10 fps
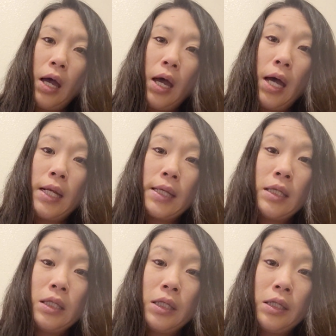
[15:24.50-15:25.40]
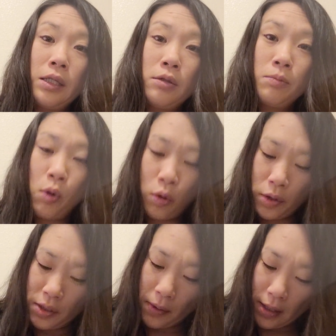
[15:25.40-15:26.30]
adding a little more
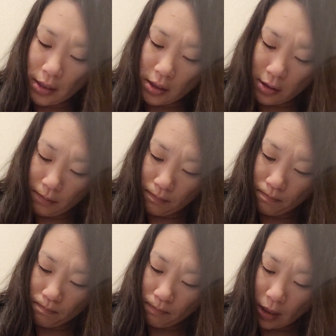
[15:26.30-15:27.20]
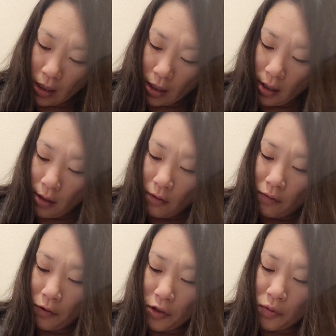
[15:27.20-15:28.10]
spice.
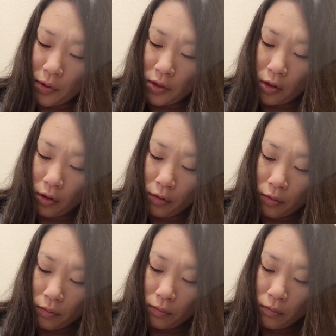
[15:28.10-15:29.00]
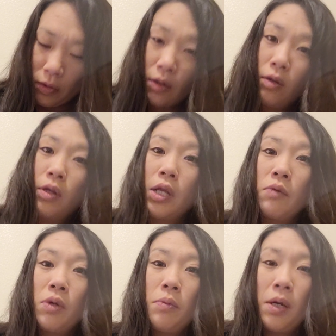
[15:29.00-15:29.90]
First we salt,
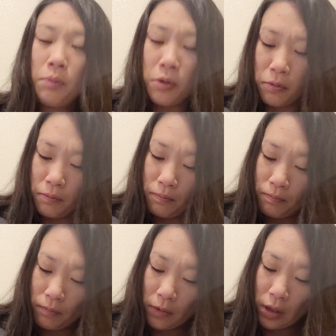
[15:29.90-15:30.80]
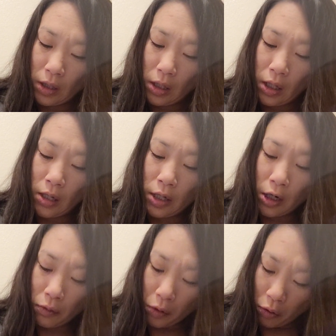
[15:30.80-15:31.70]
then we pepper, and
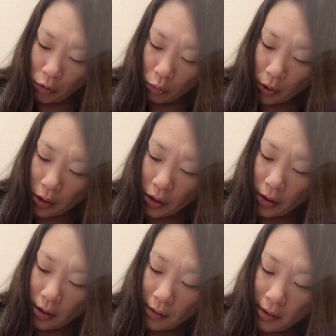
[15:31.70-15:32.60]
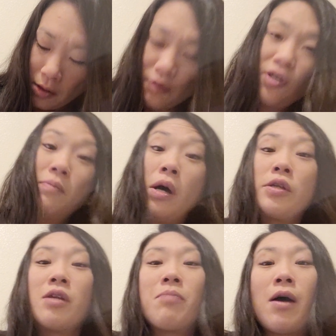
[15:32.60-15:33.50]
now we're going with some
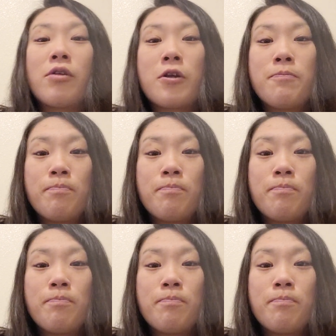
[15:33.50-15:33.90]
onion powder.